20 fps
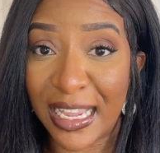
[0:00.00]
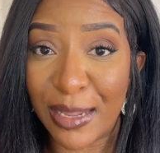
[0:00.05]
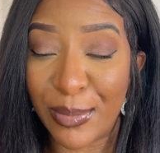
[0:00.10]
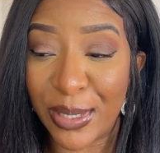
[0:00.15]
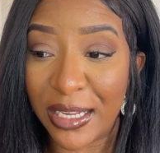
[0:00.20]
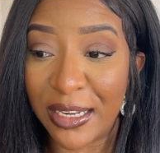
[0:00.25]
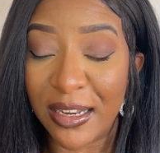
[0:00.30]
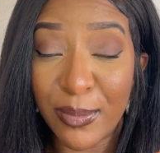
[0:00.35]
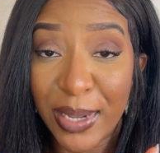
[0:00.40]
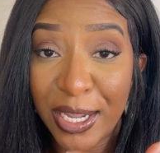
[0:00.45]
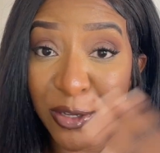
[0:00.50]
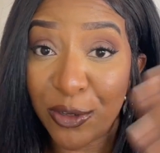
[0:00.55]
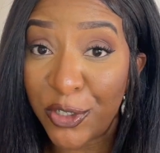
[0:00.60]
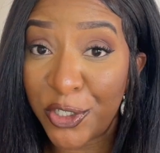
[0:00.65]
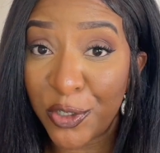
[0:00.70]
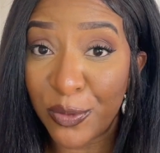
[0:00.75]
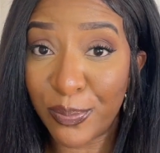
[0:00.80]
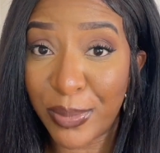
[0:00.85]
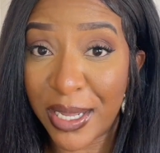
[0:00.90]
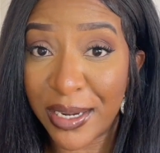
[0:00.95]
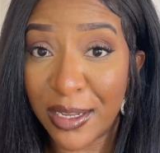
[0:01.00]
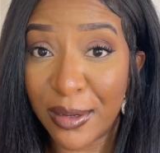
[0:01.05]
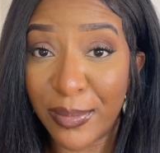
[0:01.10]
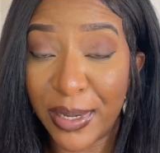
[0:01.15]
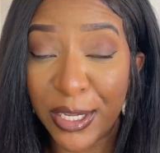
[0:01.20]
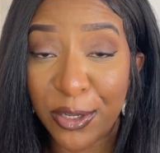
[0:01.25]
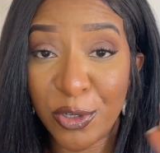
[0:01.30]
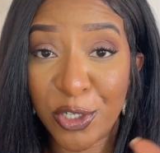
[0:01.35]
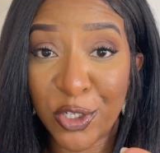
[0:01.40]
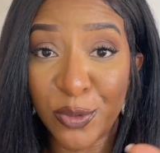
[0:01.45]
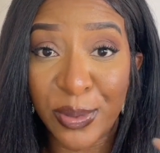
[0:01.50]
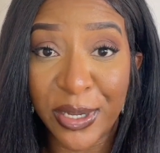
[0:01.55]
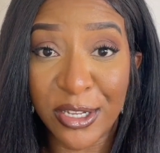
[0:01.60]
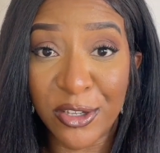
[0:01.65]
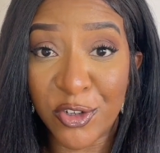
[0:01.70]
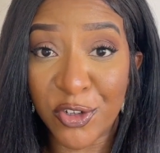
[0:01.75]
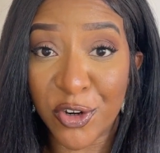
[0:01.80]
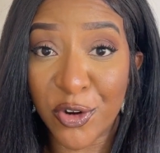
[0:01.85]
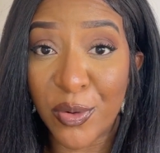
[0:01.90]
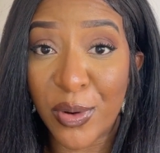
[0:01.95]
I mean, my YouTube banner, my YouTube
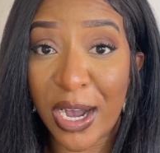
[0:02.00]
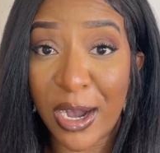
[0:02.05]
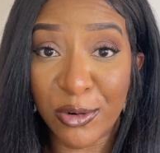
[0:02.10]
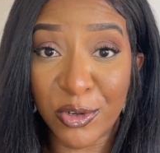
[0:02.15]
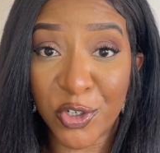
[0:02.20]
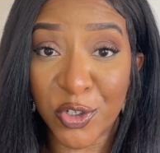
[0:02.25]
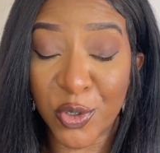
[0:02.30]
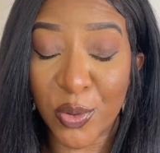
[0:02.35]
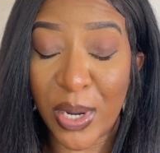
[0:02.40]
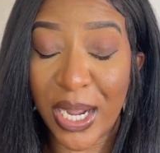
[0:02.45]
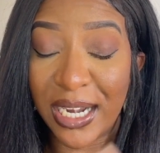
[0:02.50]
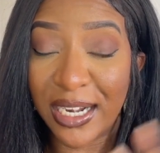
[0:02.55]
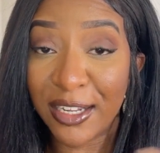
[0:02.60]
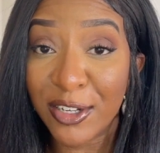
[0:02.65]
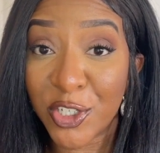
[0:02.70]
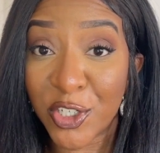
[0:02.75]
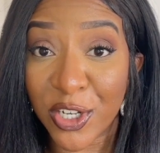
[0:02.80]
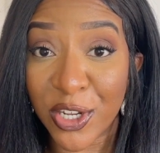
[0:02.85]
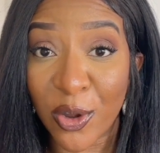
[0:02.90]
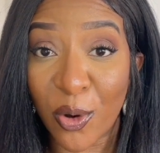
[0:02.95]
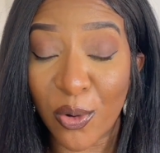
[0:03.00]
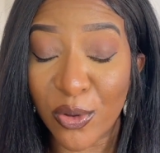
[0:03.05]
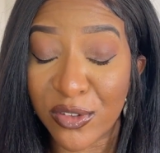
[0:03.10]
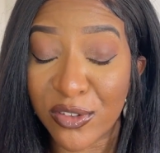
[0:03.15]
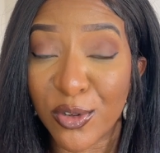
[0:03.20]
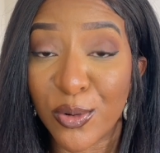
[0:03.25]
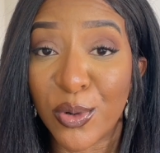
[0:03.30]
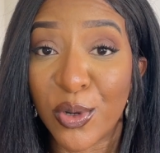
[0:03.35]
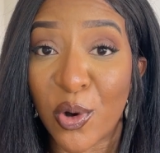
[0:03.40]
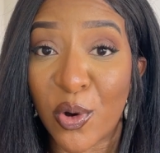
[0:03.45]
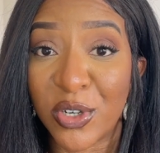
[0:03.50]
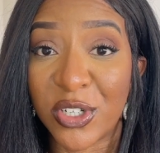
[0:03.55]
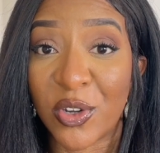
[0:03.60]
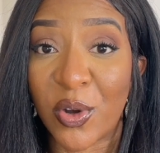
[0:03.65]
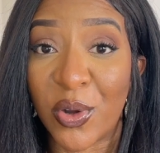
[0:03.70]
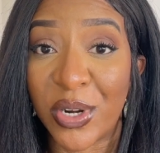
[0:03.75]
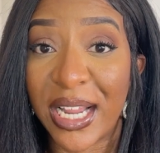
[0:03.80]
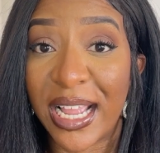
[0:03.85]
intro, outro, I literally also got on